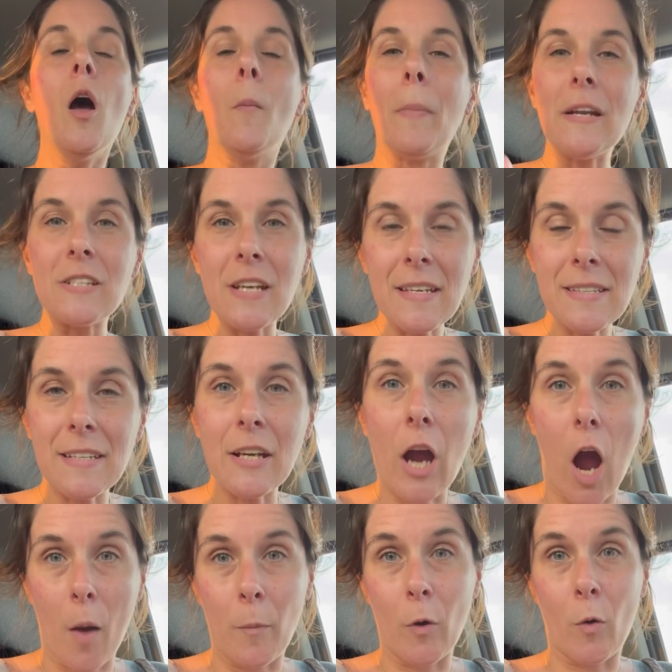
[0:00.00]
But just a
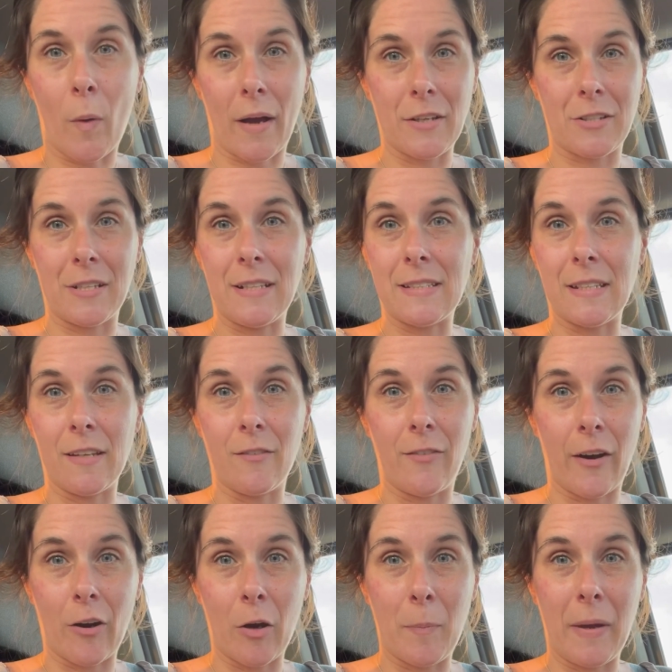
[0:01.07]
couple questions in the
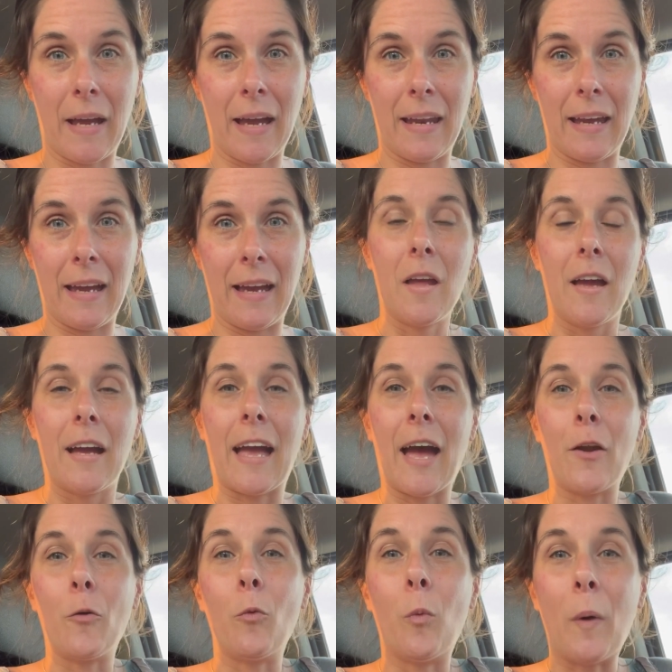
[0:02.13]
very beginning
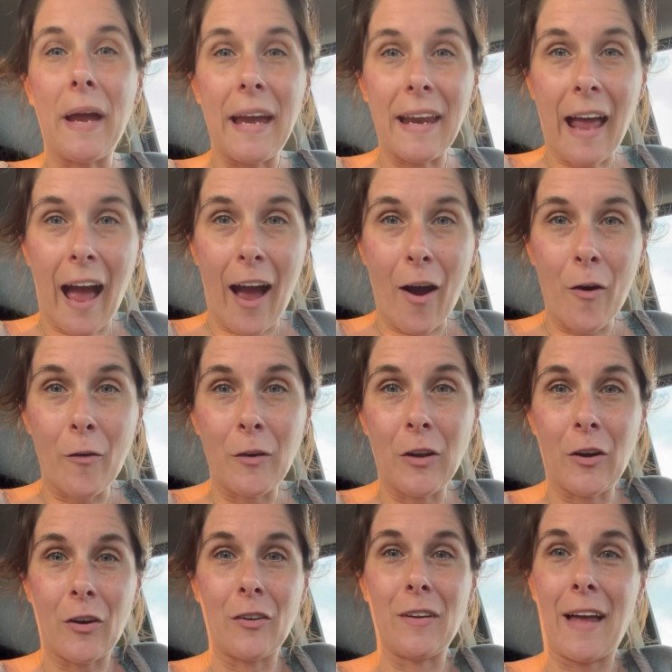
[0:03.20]
can weed out
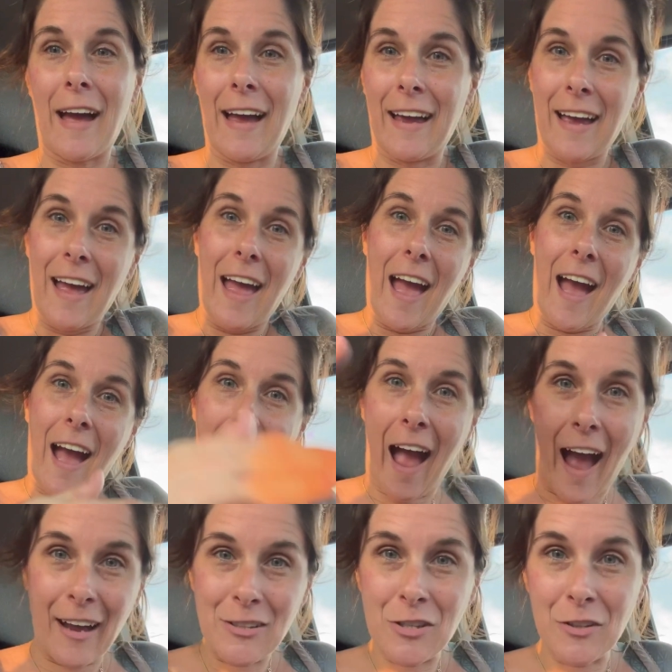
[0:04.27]
your like
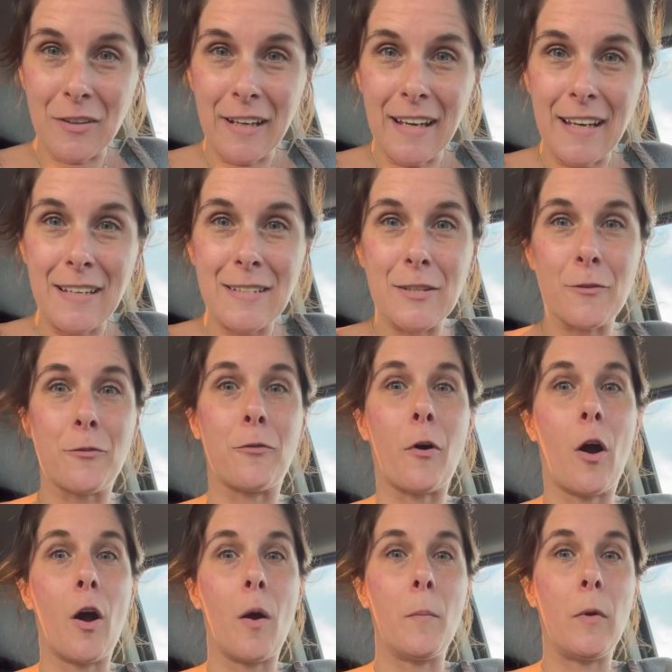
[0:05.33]
hatcheries
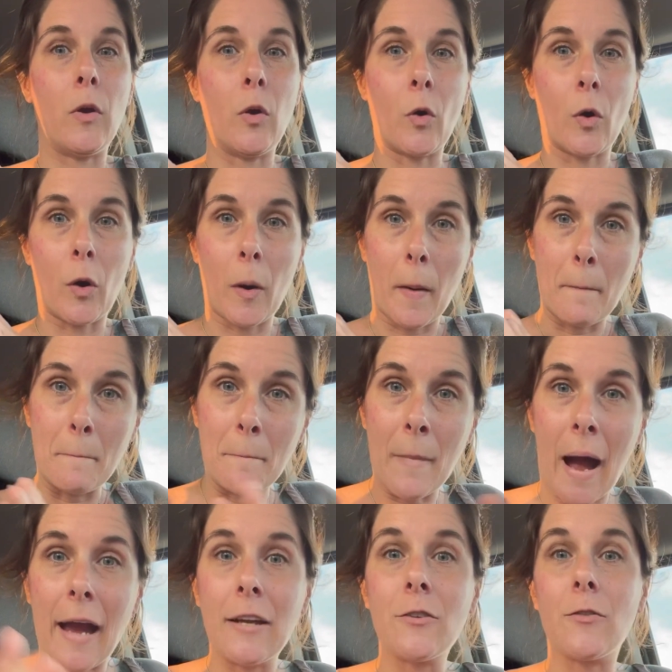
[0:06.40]
from your
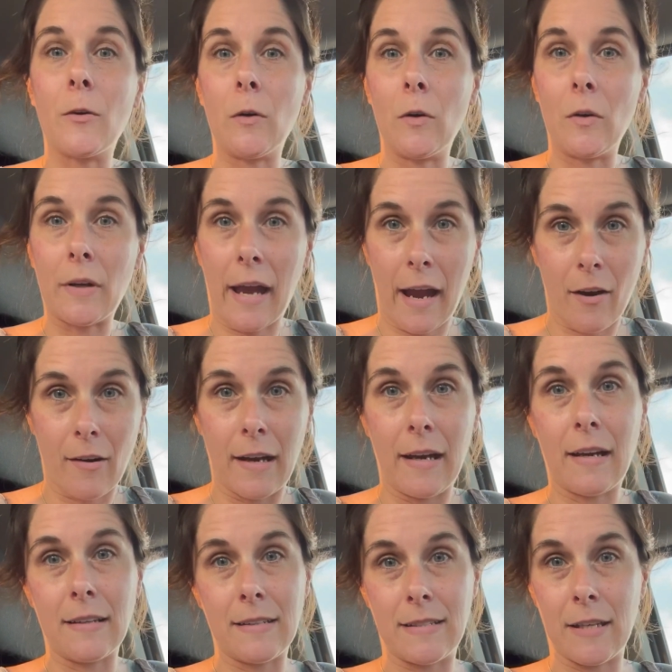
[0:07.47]
mindful, caring,
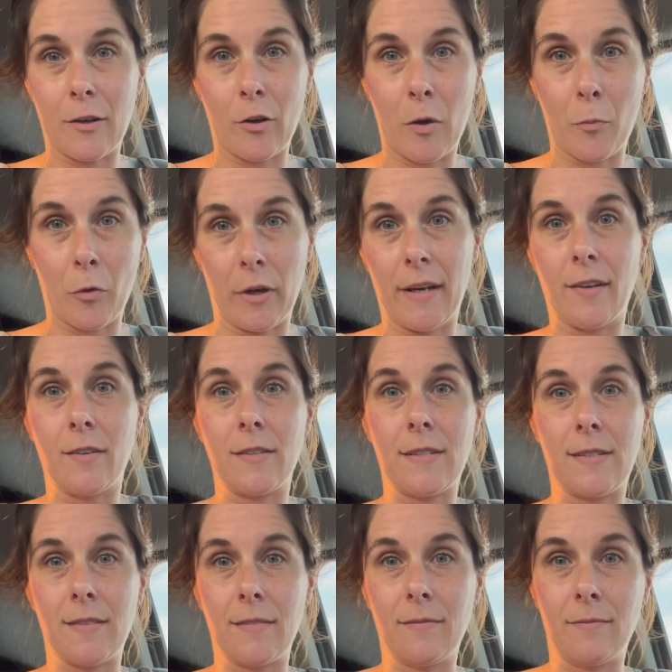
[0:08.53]
considerate breeders.